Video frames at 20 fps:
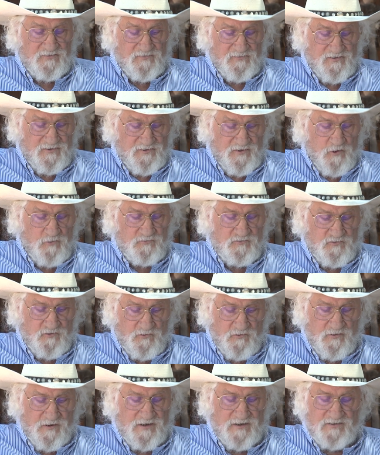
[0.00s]
to the
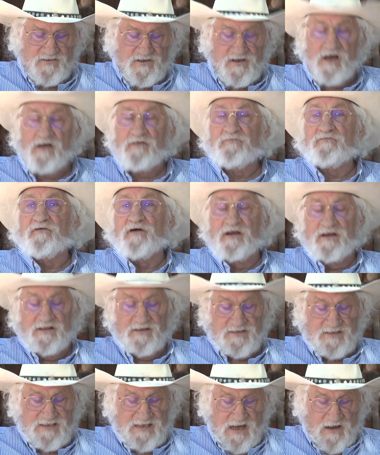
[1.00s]
notorious gunfight
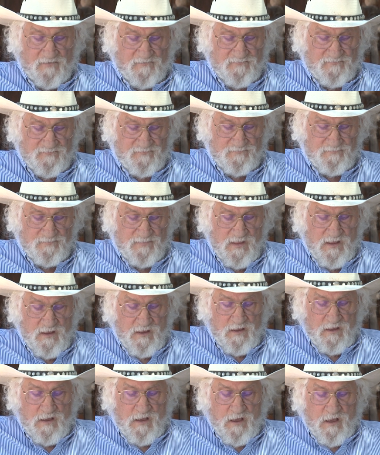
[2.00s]
itself.
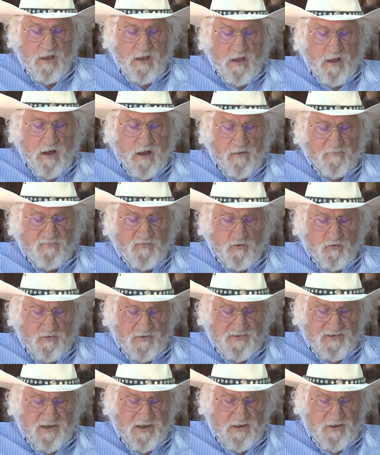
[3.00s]
Of
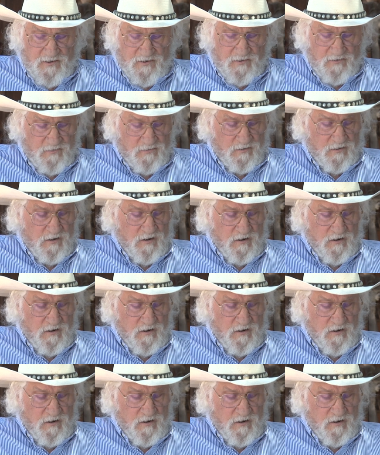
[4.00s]
course, here